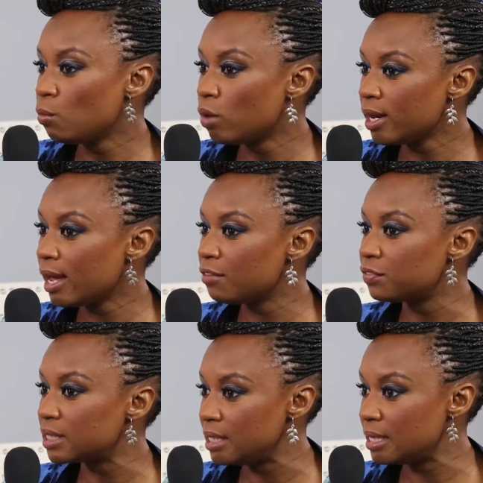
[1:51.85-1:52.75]
what I've
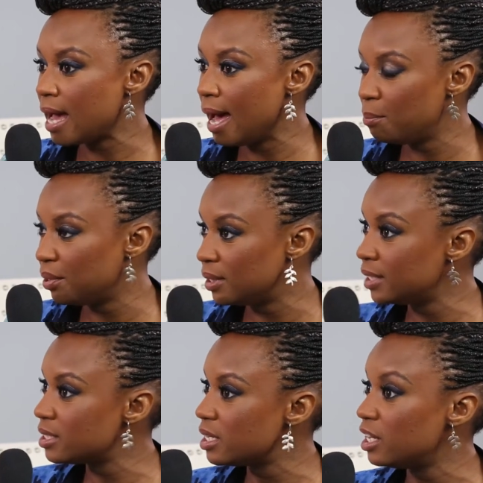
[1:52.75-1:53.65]
seen happen
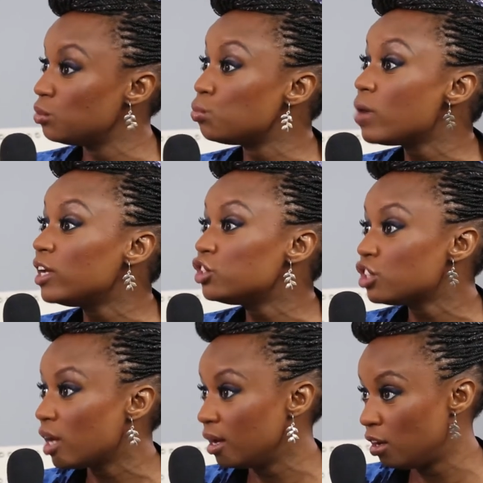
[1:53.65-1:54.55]
is the
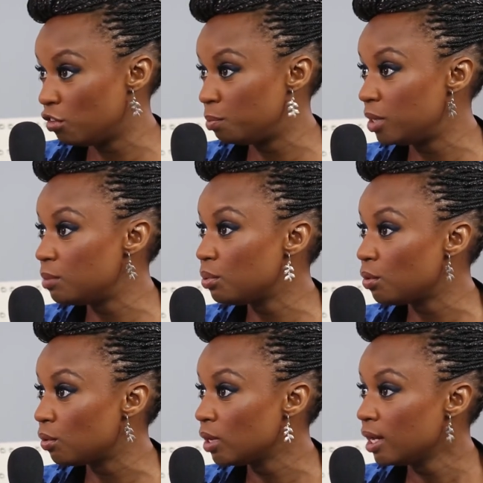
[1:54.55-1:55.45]
erasure of
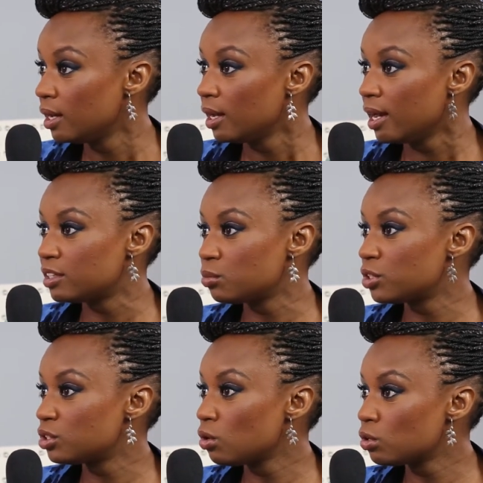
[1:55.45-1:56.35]
people as a
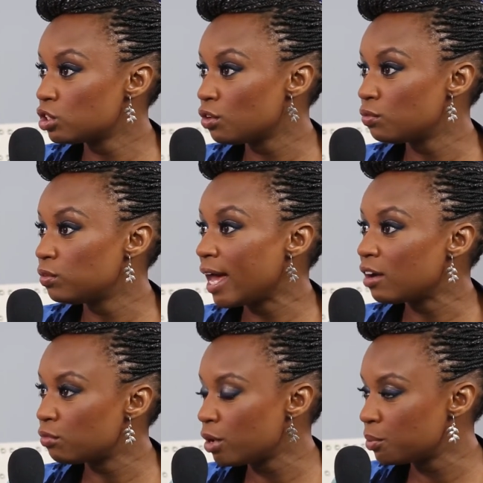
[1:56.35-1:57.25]
result of
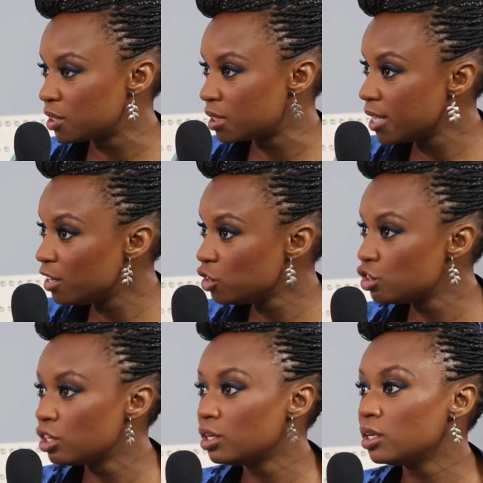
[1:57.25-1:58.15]
lack of
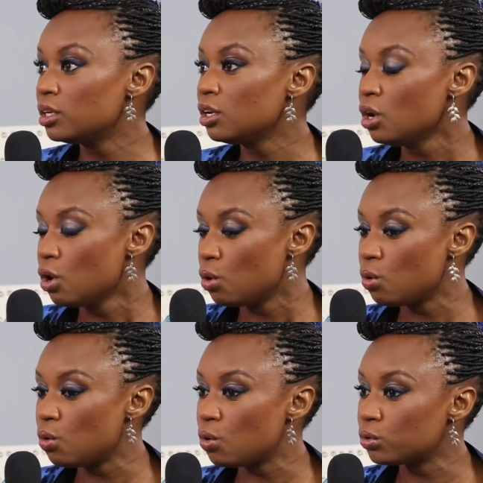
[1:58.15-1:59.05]
representation
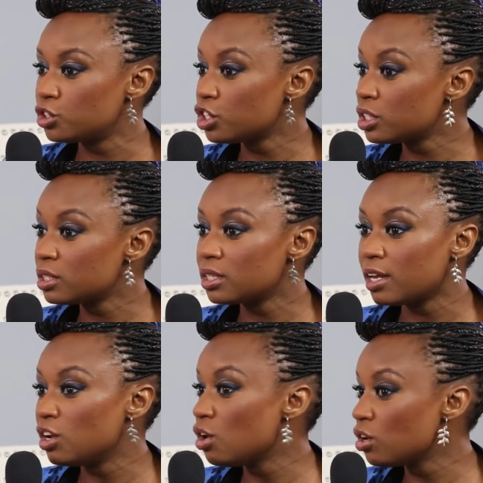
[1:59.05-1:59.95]
or just they're
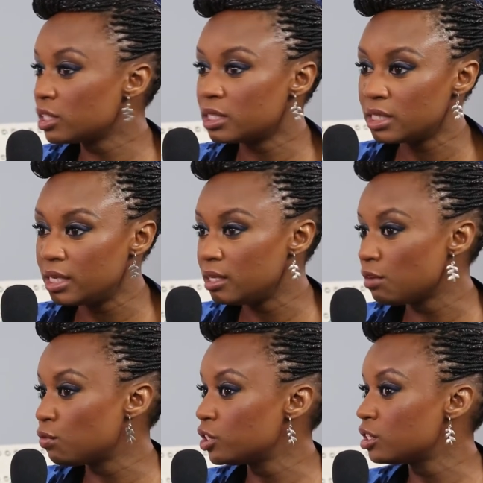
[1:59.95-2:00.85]
not seen, their
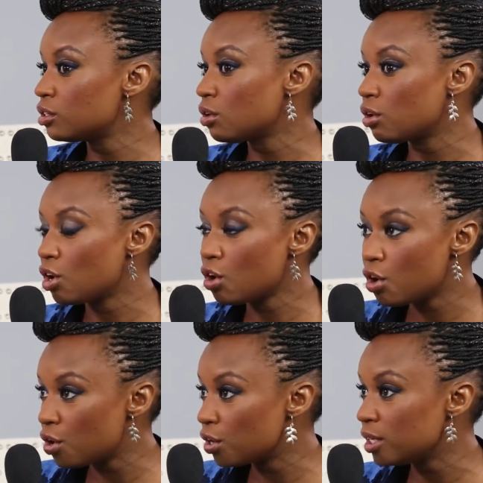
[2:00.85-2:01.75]
voices are not
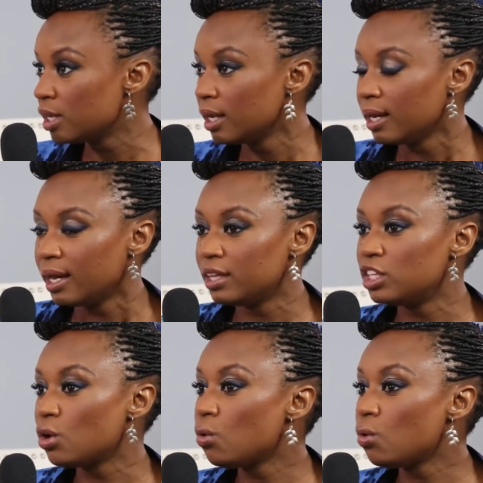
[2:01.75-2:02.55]
heard. And the